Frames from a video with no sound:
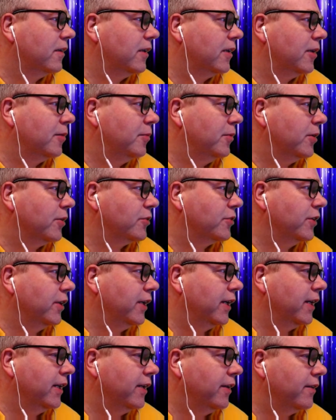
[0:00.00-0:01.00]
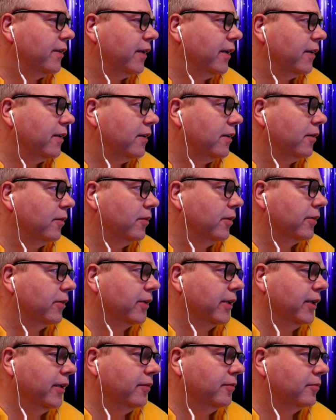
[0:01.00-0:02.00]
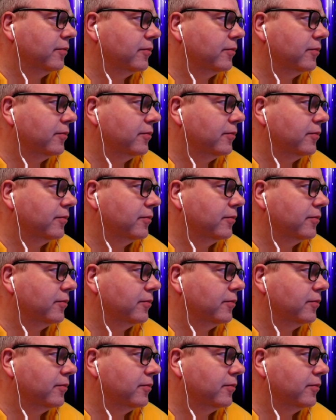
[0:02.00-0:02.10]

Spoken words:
I'm not seeing anything. Oh, okay.